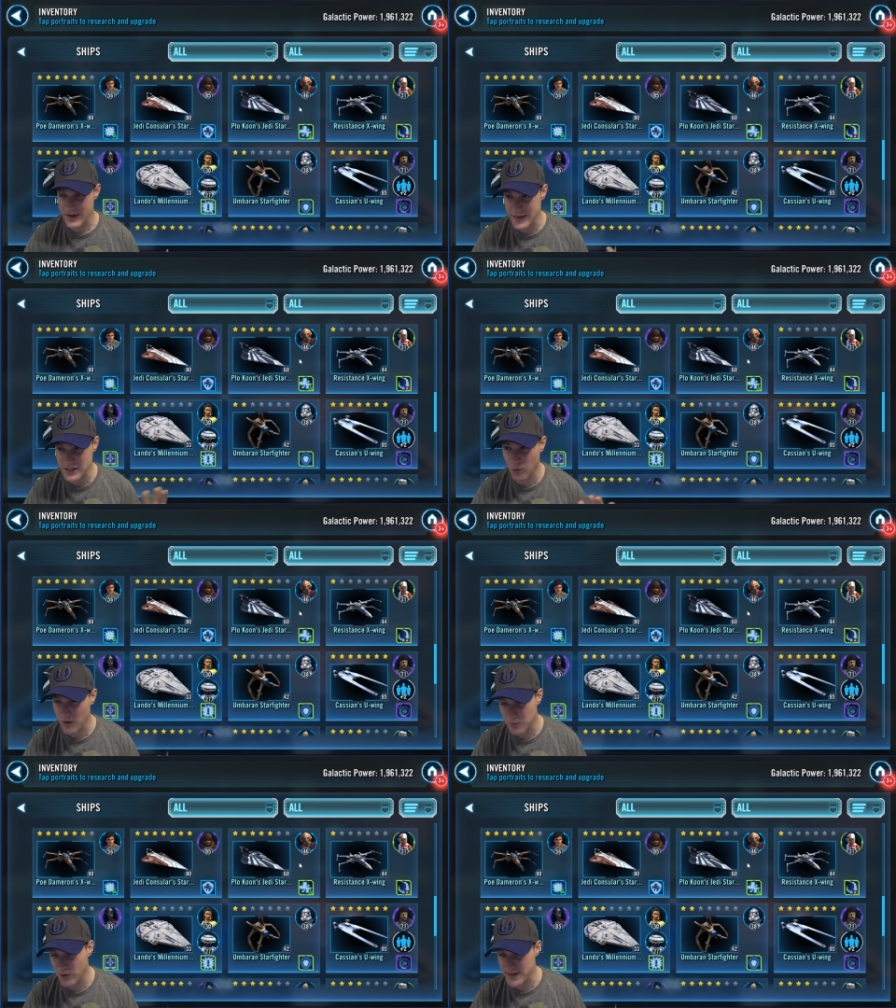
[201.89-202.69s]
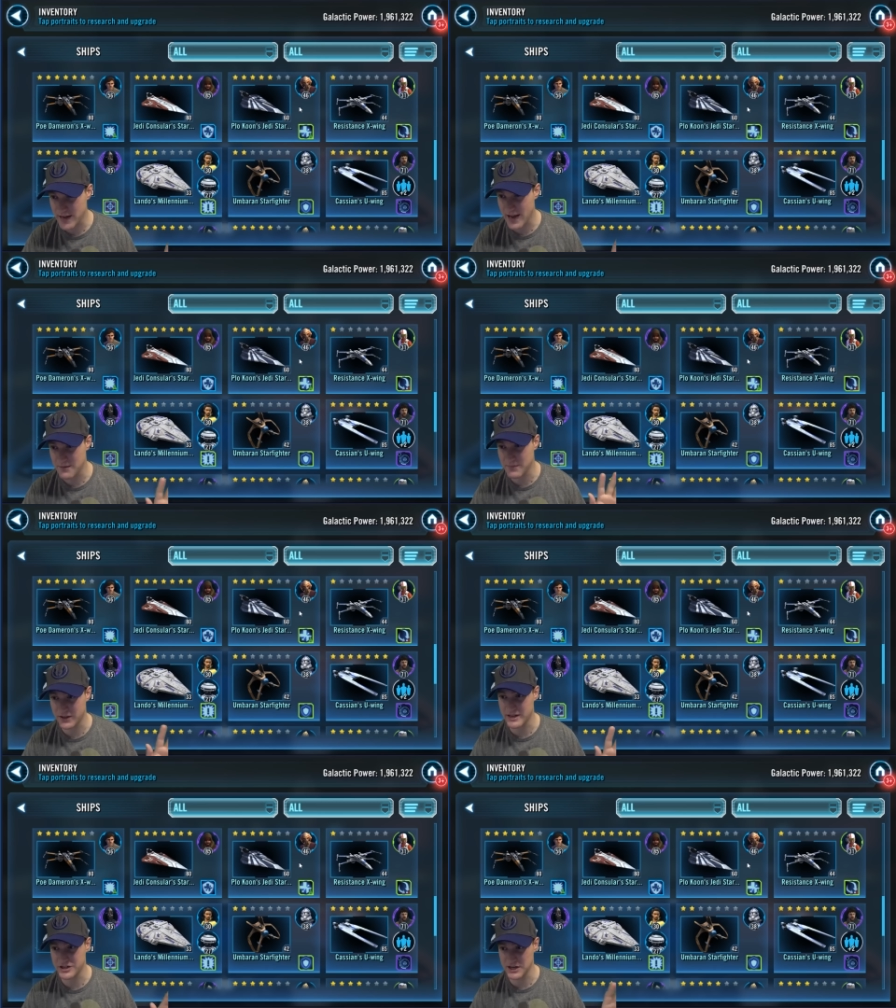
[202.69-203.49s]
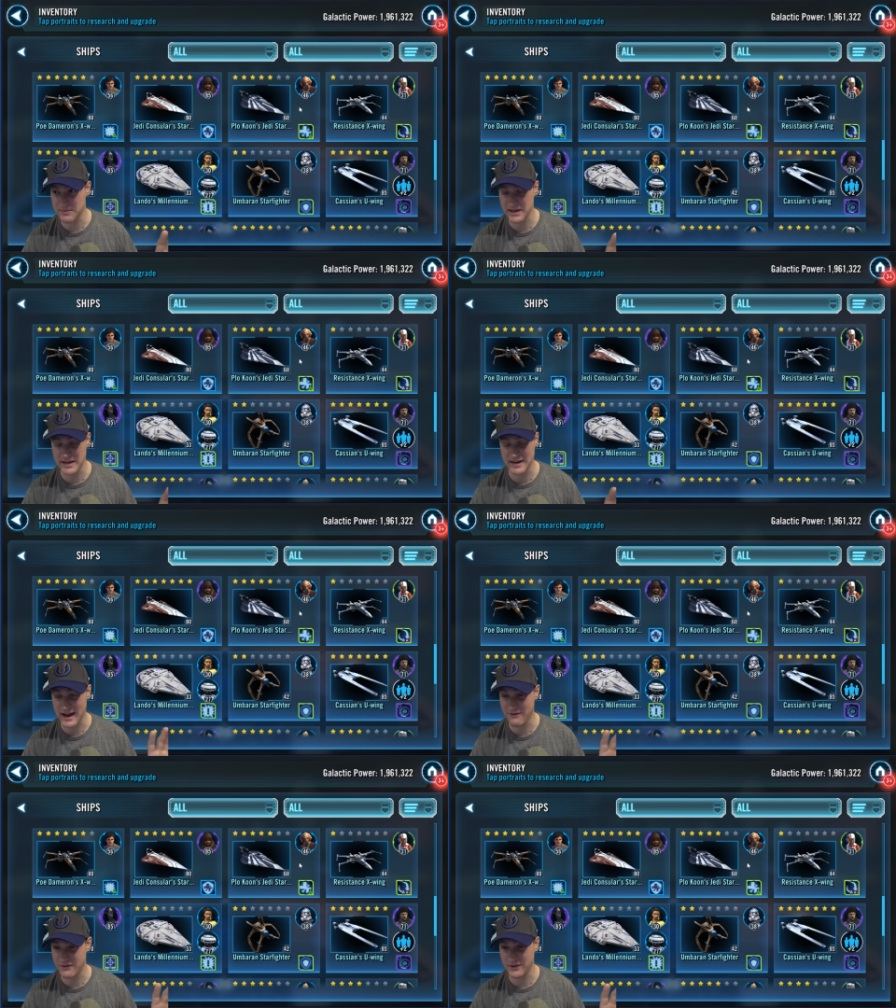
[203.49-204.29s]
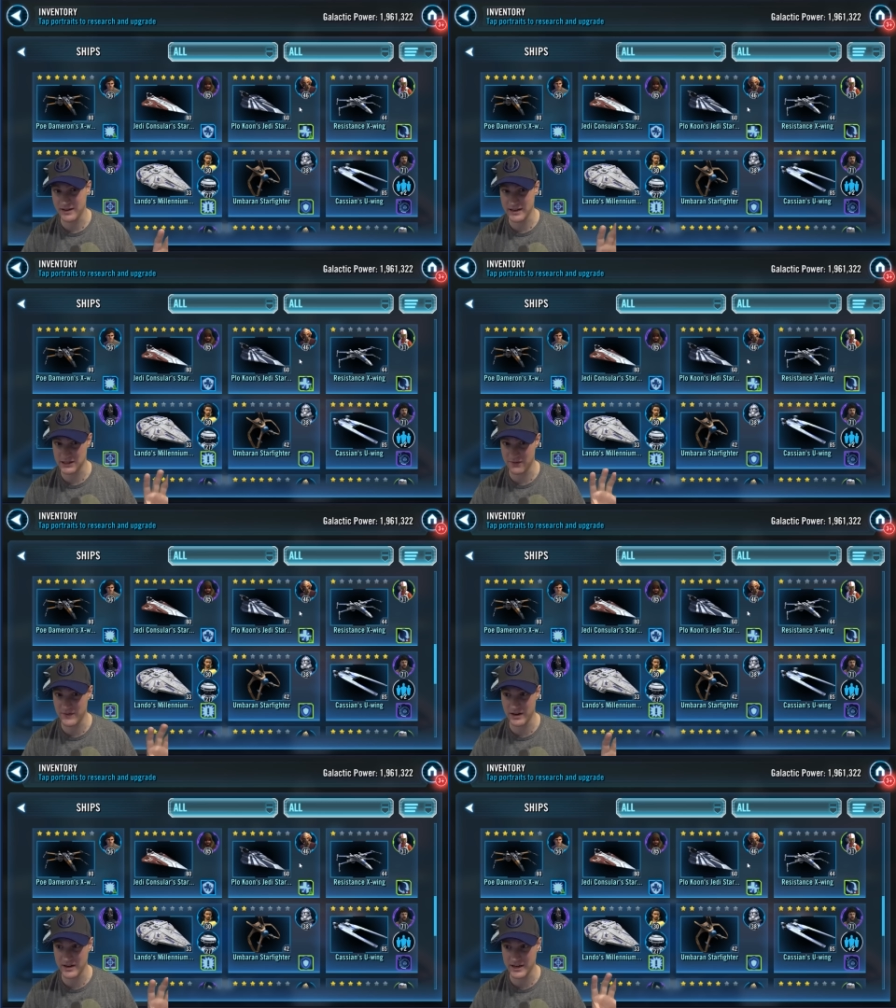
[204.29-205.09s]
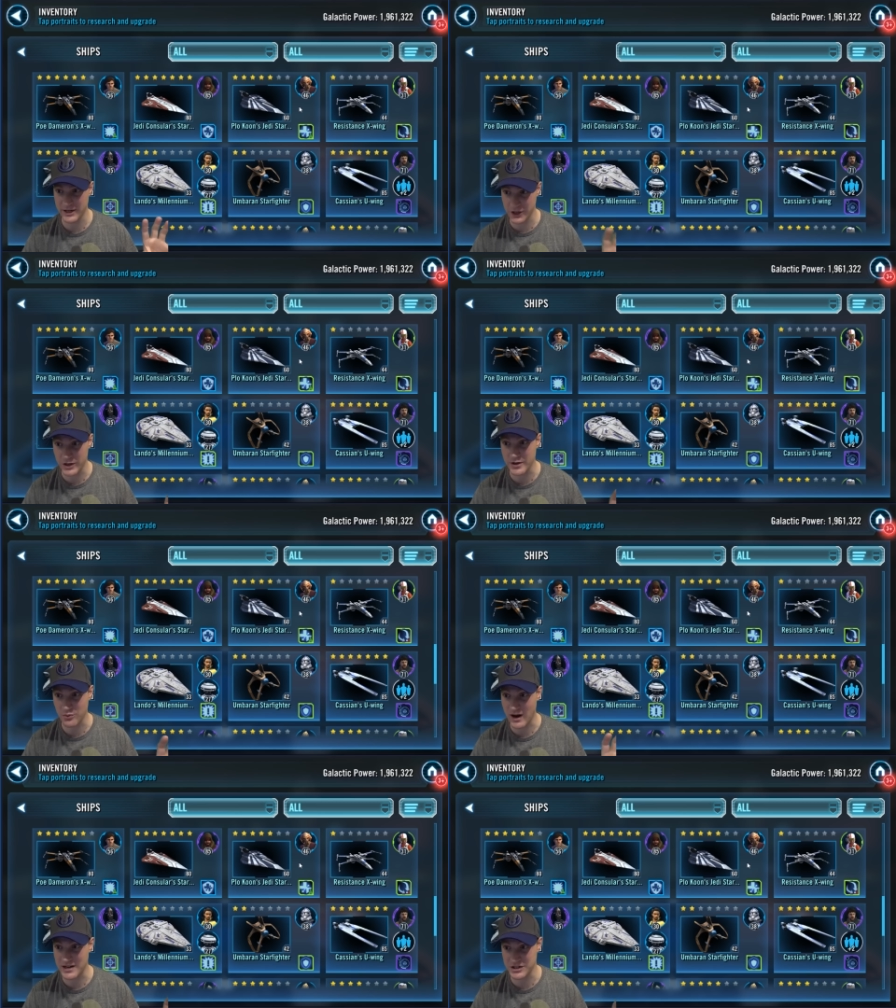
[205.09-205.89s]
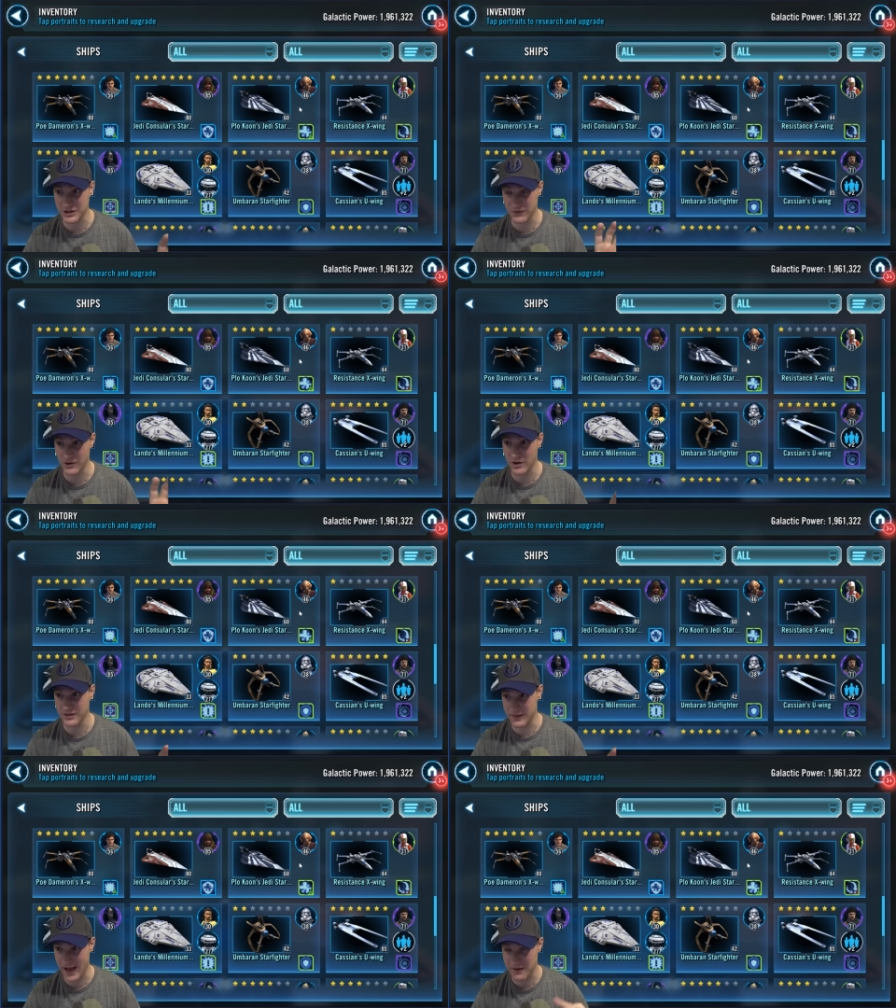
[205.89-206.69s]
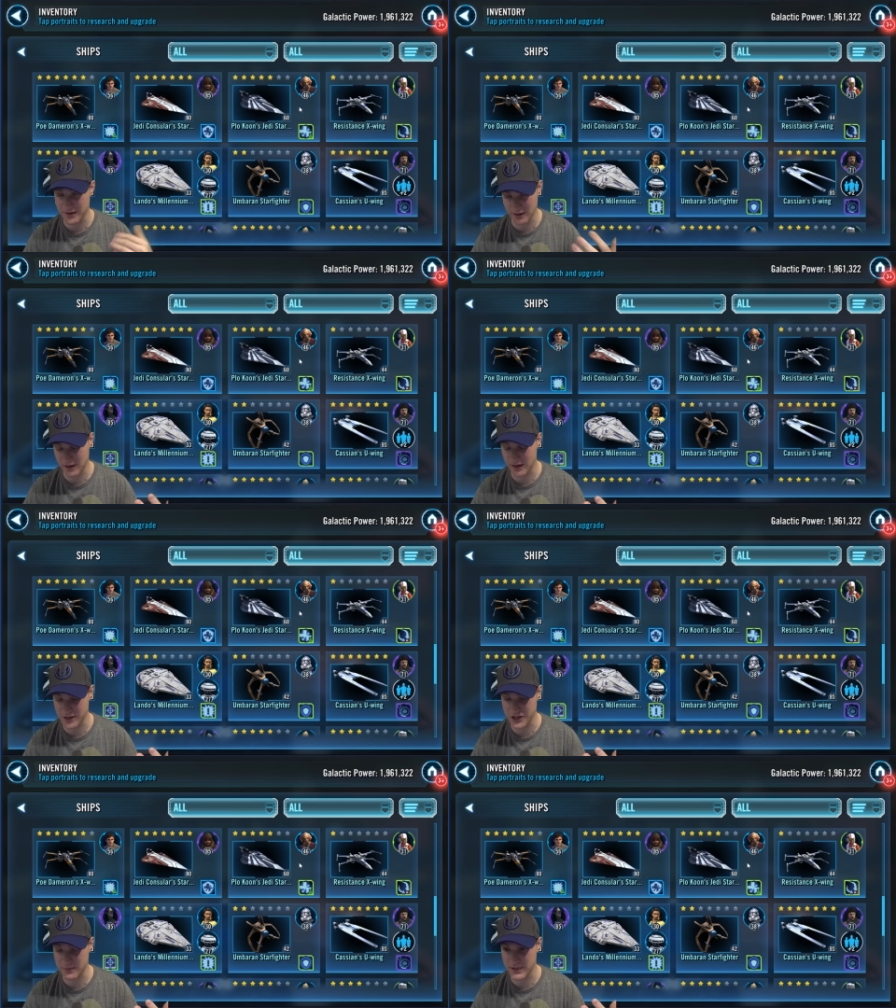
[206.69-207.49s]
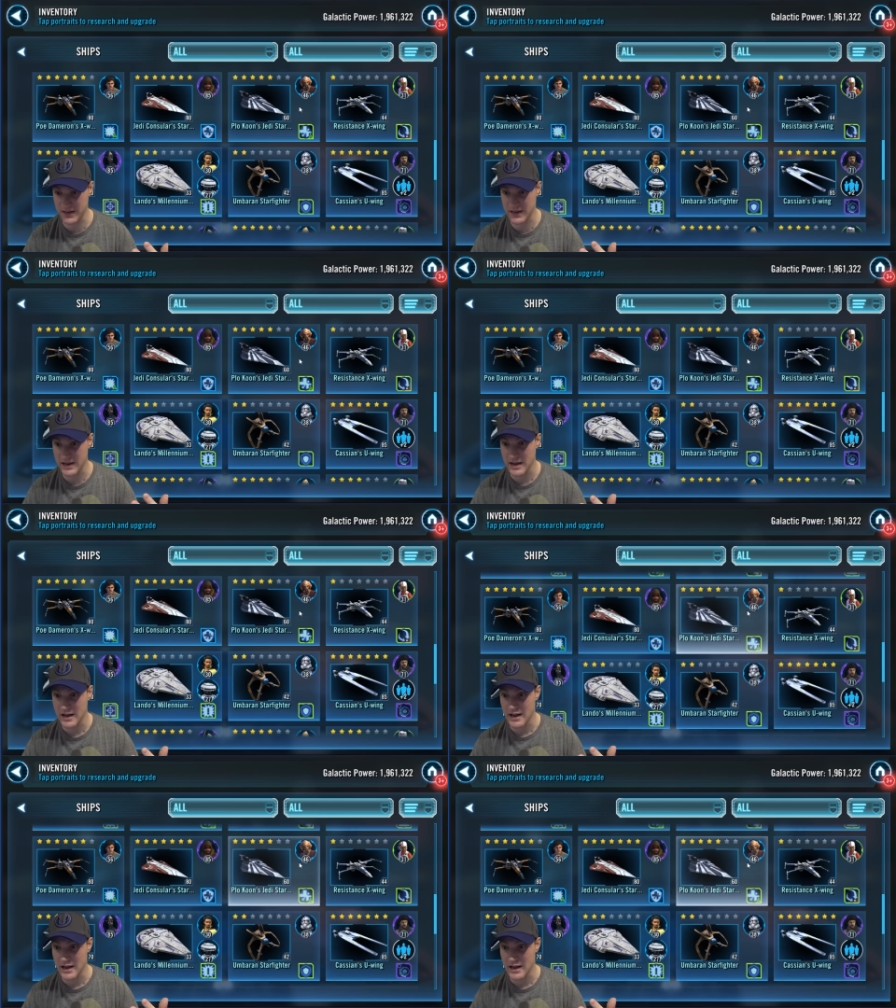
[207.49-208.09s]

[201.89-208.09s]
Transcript: he has a 1.9 million GP, and I have a feeling he has a very good roster for that uh, GP.